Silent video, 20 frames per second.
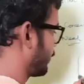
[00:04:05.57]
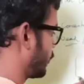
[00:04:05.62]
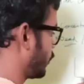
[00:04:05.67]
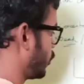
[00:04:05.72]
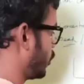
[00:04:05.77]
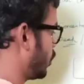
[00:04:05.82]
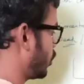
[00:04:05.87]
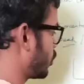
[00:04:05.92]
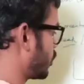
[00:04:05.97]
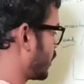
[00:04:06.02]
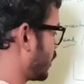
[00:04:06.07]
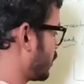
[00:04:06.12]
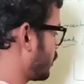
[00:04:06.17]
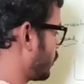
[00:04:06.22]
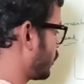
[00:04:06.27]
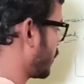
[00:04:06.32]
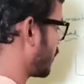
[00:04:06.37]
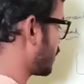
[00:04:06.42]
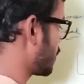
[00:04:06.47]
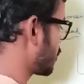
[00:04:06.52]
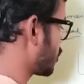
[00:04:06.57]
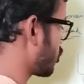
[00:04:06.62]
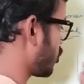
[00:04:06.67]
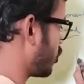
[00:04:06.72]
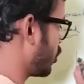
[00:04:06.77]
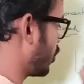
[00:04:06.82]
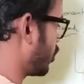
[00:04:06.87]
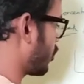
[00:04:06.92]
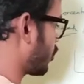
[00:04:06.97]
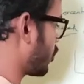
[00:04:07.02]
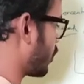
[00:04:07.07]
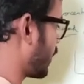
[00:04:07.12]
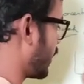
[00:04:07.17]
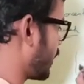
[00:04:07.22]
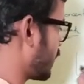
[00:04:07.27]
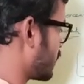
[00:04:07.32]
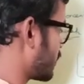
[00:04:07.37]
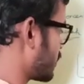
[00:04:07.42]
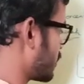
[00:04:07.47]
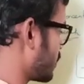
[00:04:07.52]
we know that what strong
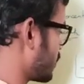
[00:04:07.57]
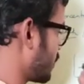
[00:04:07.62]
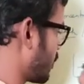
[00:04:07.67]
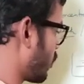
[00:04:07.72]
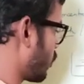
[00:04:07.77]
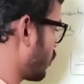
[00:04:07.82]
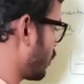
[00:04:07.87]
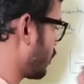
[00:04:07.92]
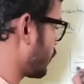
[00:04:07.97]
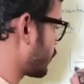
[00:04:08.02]
electrolyte, the role